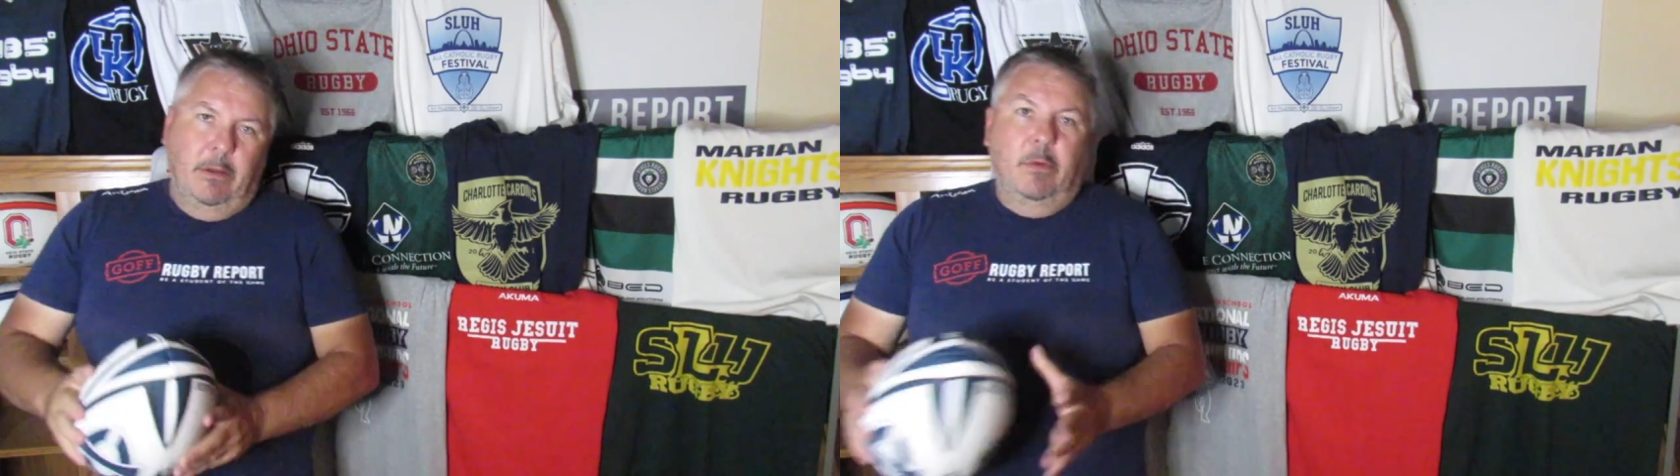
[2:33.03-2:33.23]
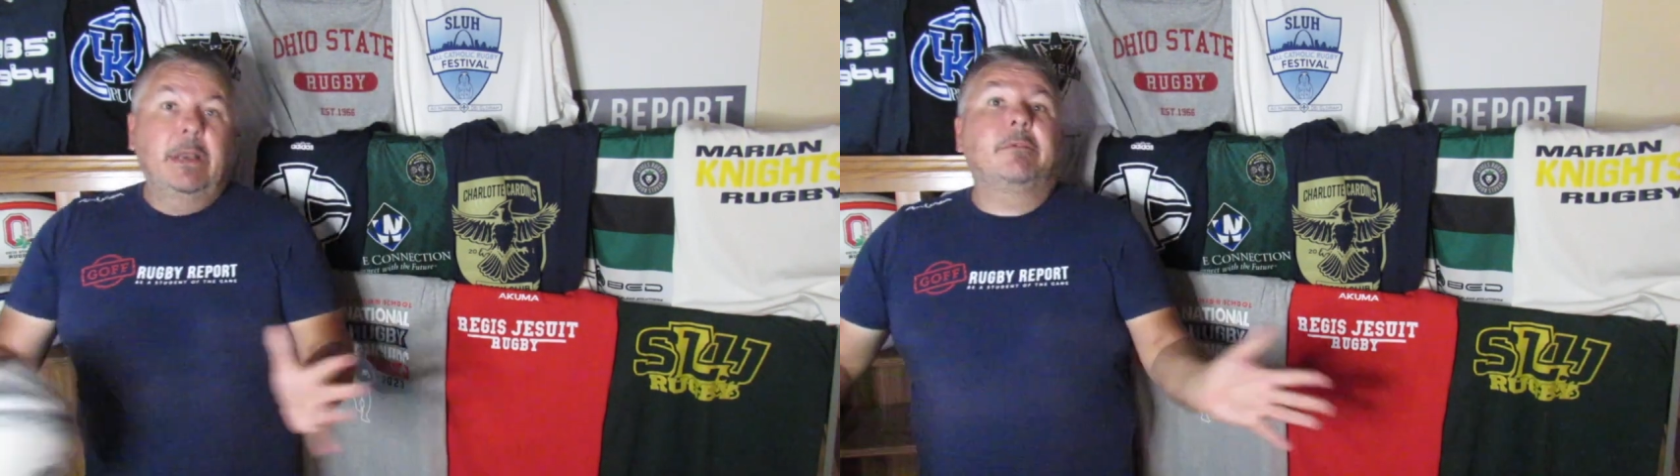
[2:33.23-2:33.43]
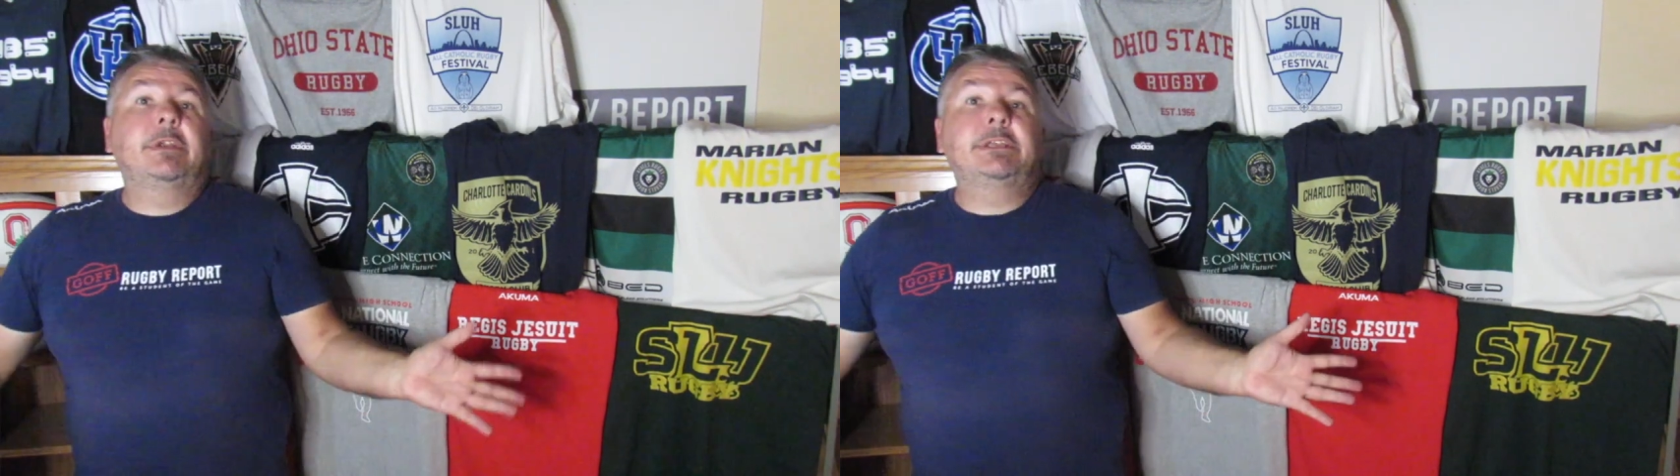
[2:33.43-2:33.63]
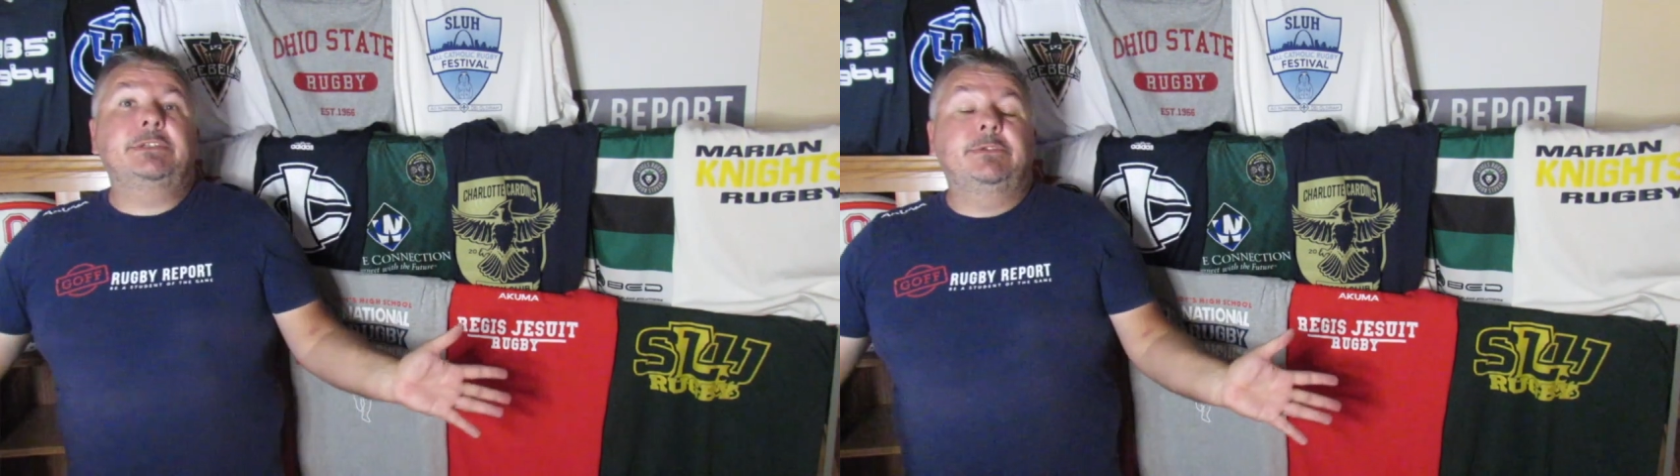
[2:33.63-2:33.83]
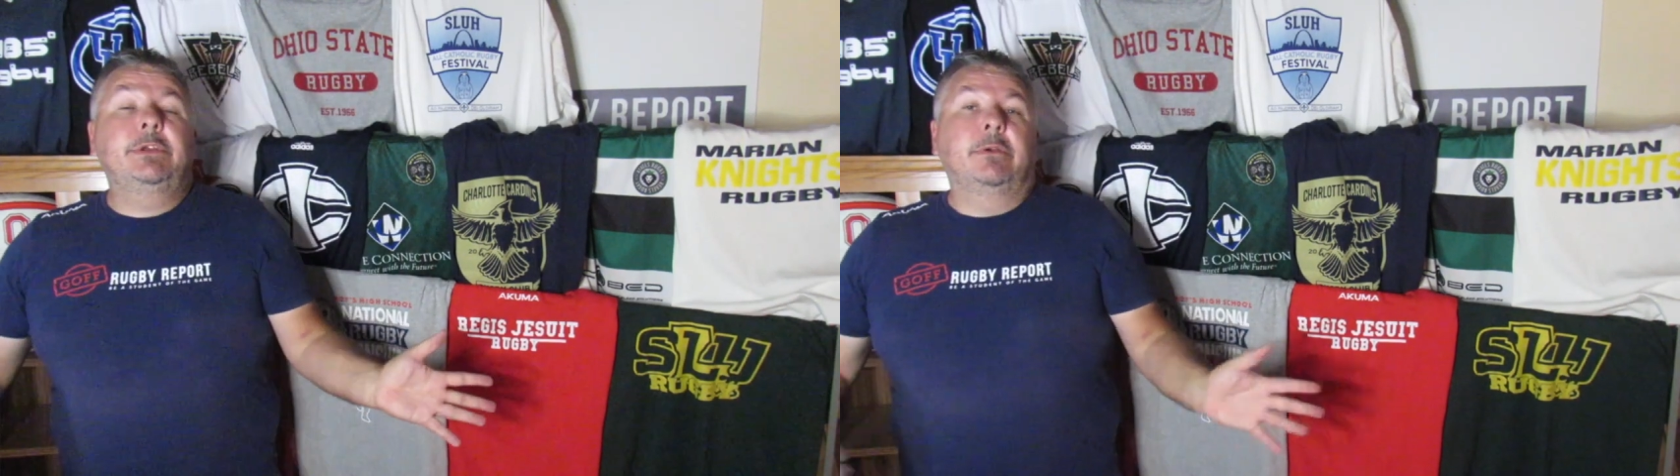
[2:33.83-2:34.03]
whatever it
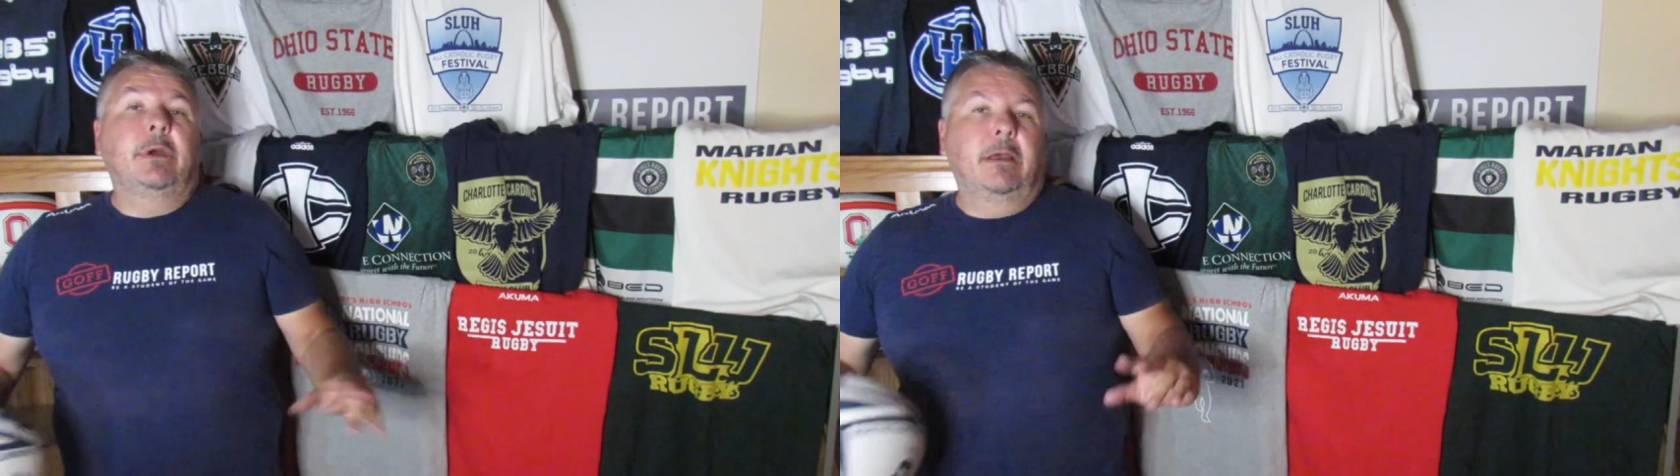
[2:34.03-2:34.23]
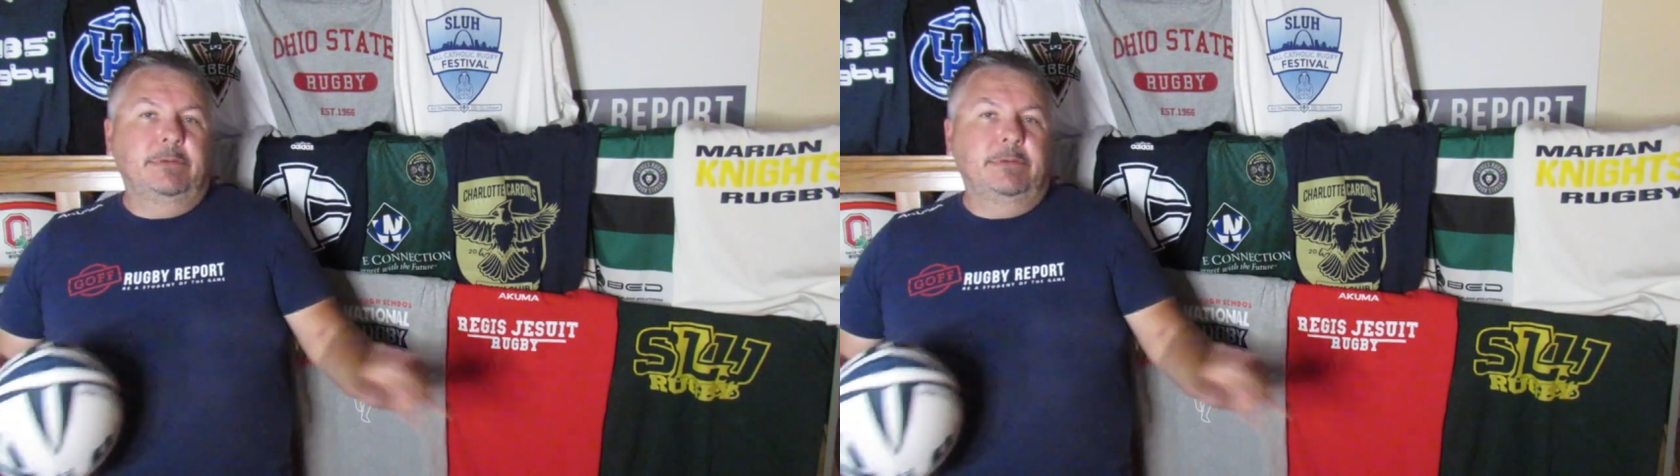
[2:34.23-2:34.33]
is you do.